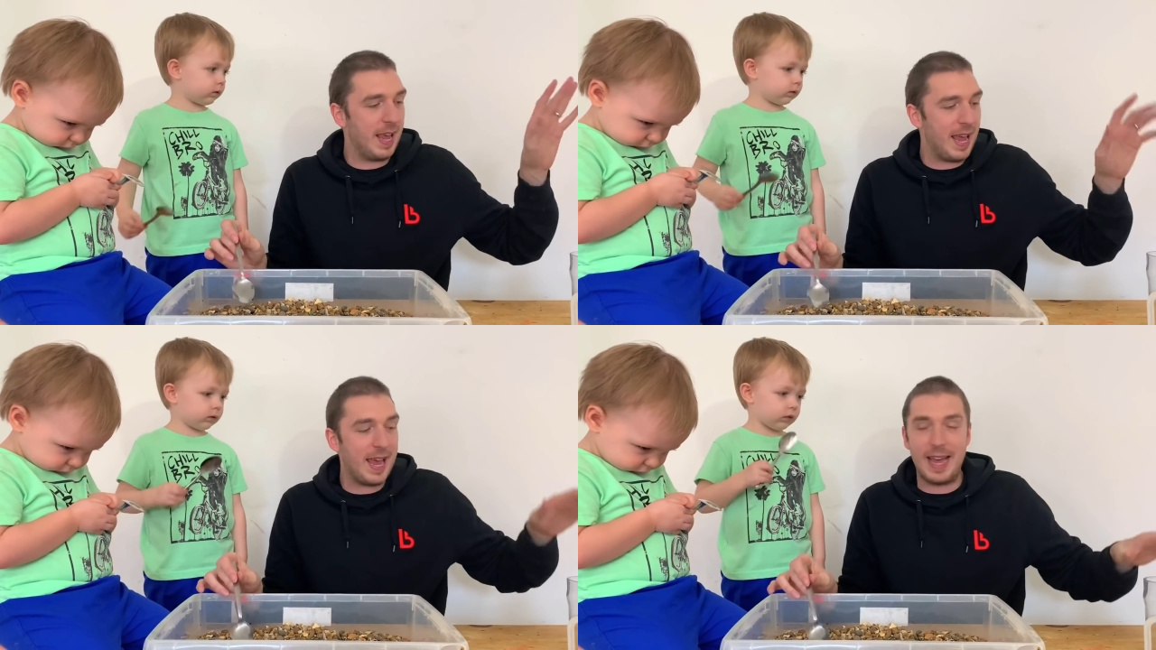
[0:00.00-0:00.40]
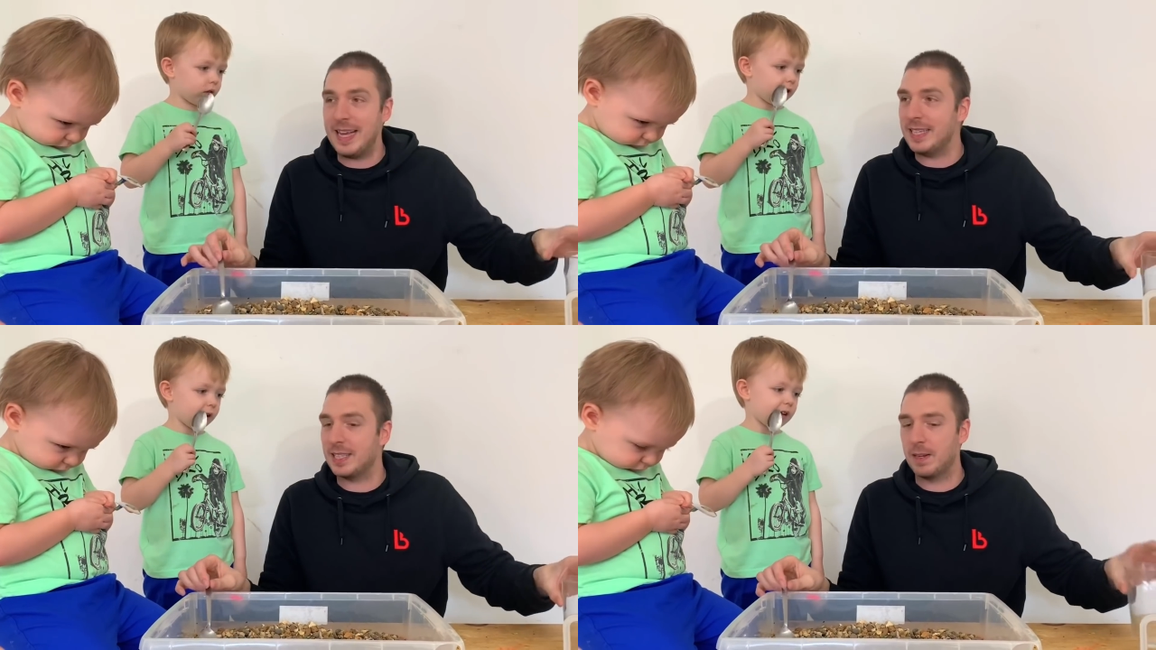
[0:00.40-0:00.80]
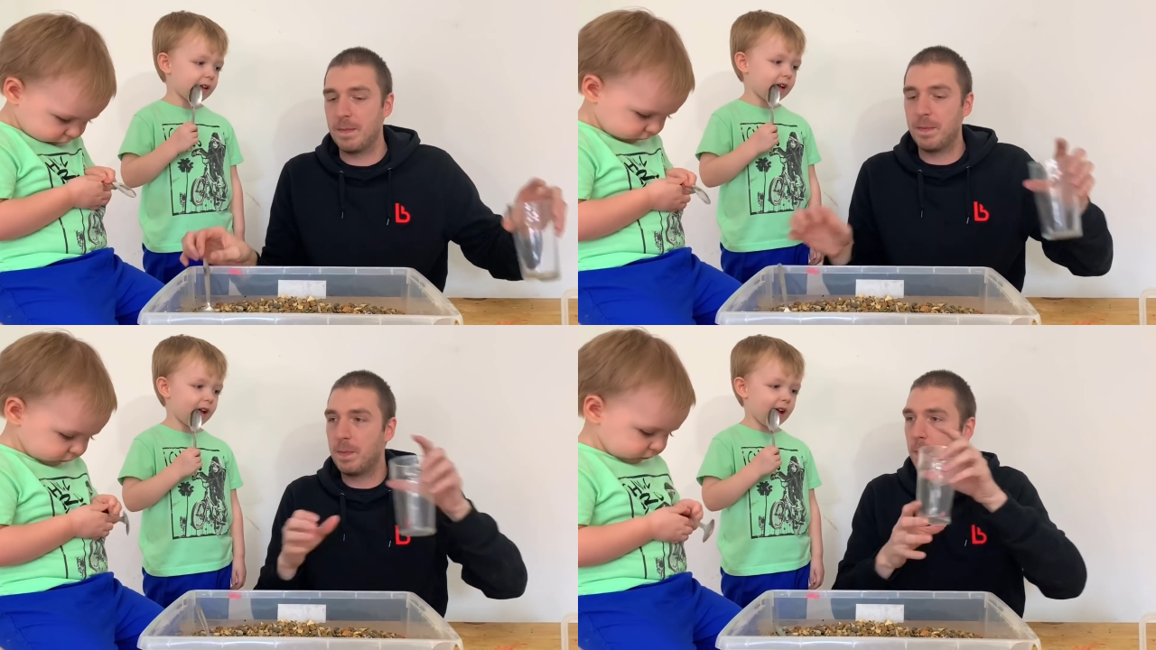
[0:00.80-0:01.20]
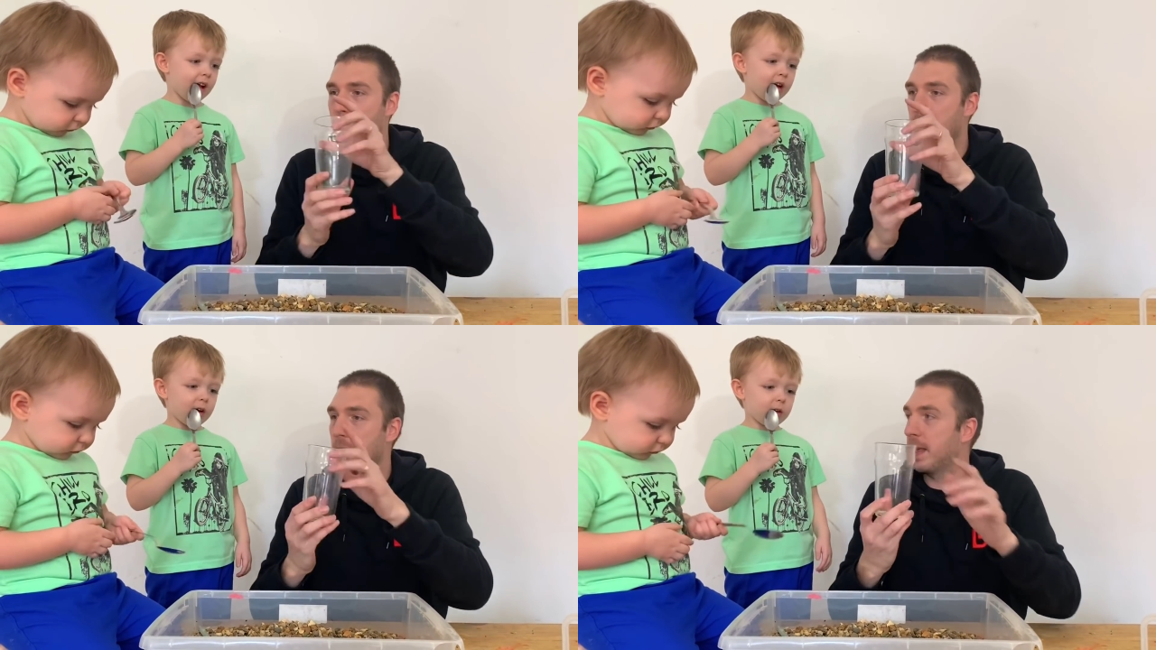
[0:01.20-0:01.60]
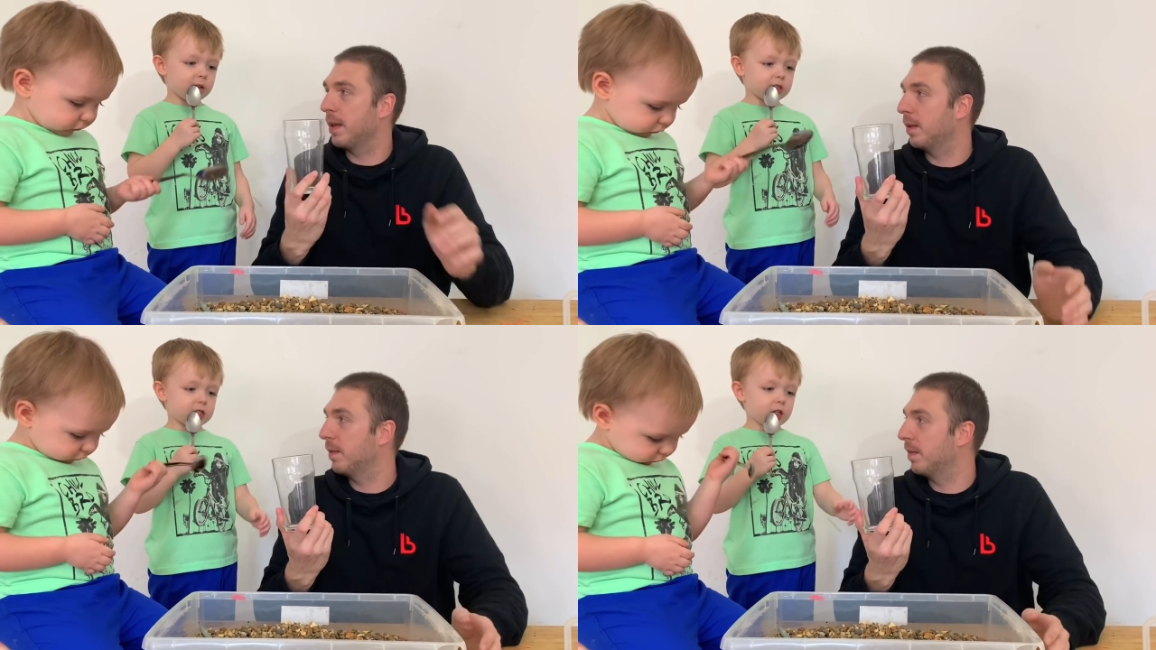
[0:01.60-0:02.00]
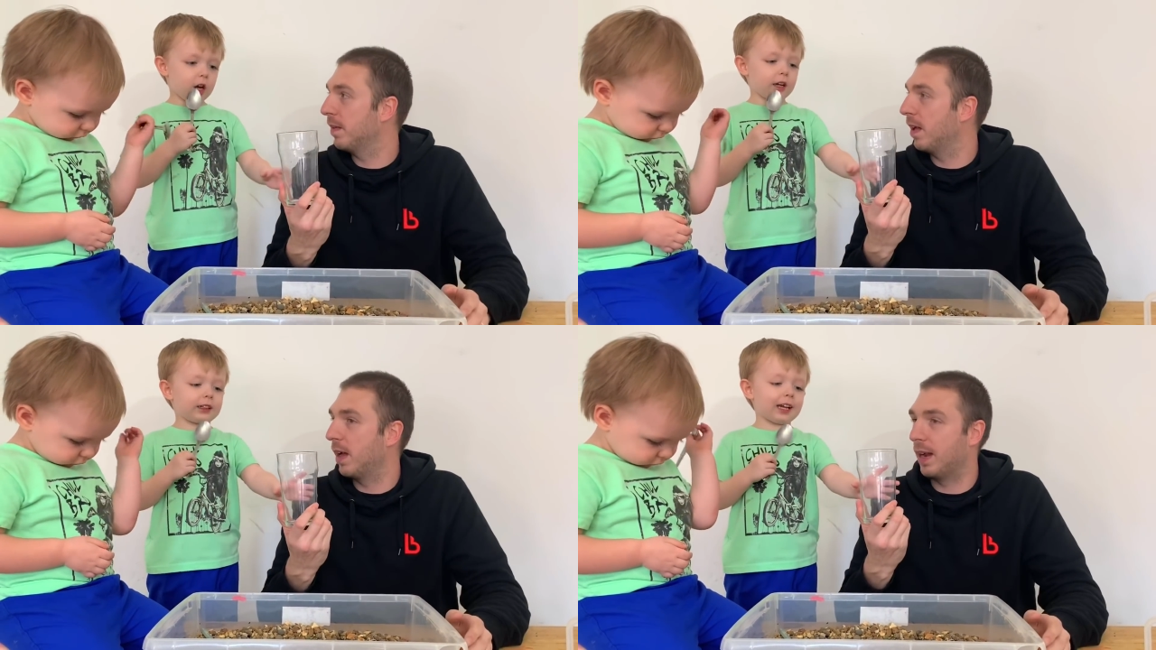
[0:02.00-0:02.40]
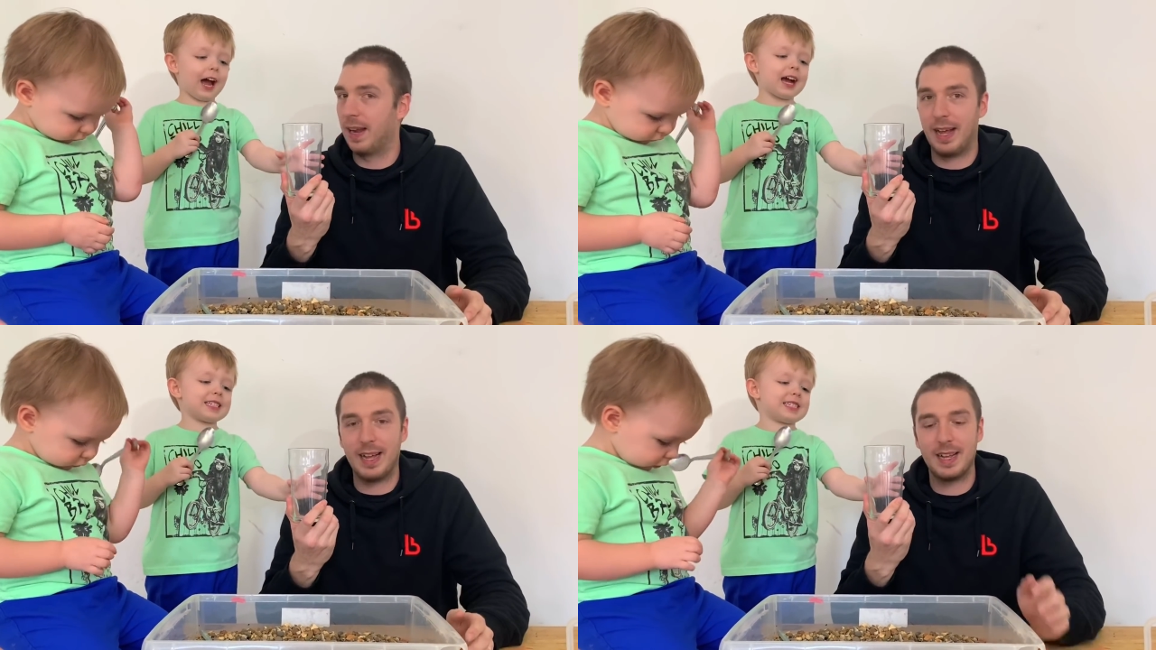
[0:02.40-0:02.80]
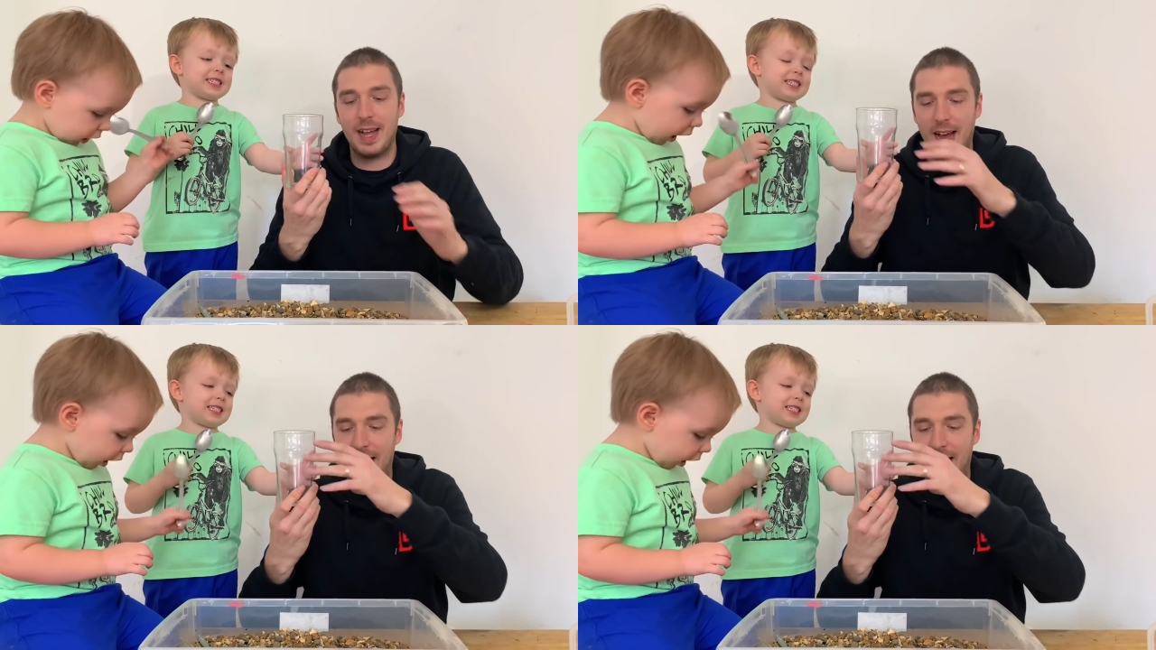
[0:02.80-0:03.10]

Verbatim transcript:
Speaker 1: is... a glass. A